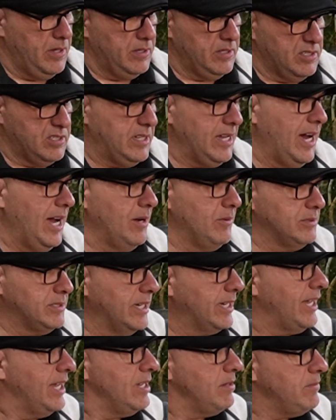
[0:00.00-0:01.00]
this guy was
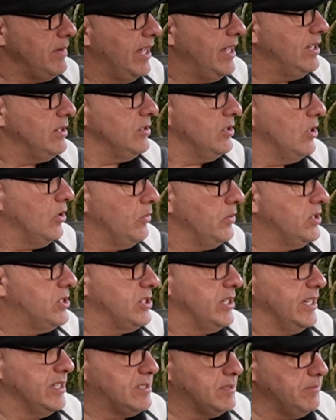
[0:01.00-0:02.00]
like, "Hey man, you know, we
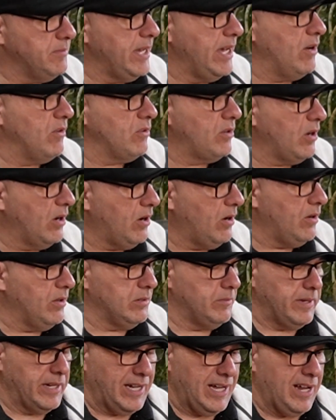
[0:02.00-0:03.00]
should get some alcohol."
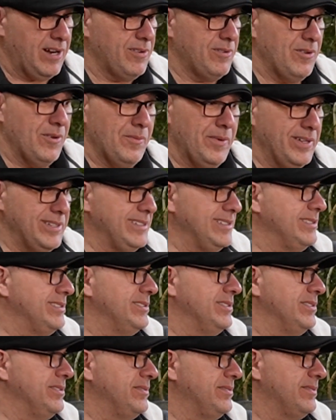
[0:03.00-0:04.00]
I'm like, "I don't know about this
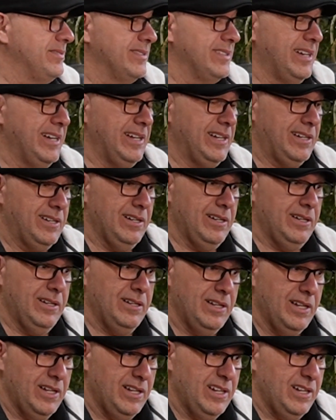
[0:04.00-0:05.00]
thing."
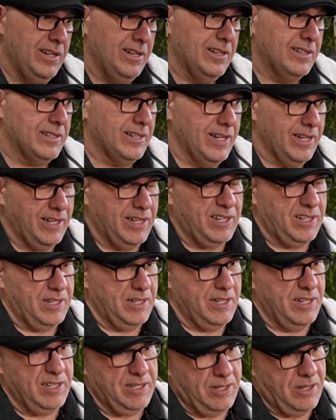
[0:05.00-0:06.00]
Like,
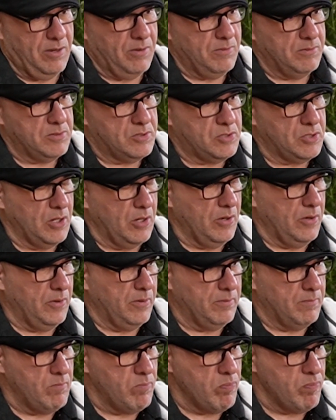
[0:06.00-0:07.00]
you know, so
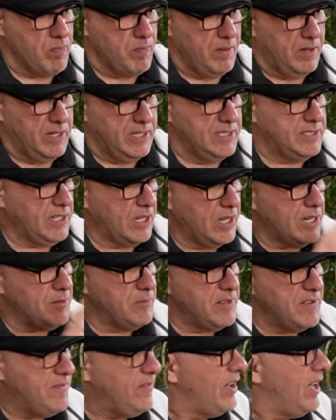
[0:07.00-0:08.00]
he's like, "It'll
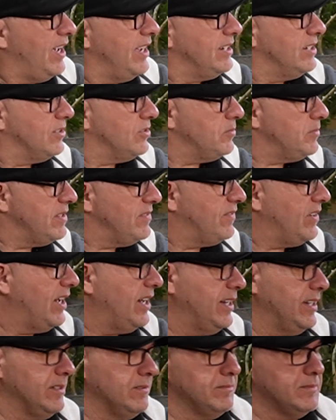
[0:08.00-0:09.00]
be fine. It'll be fine."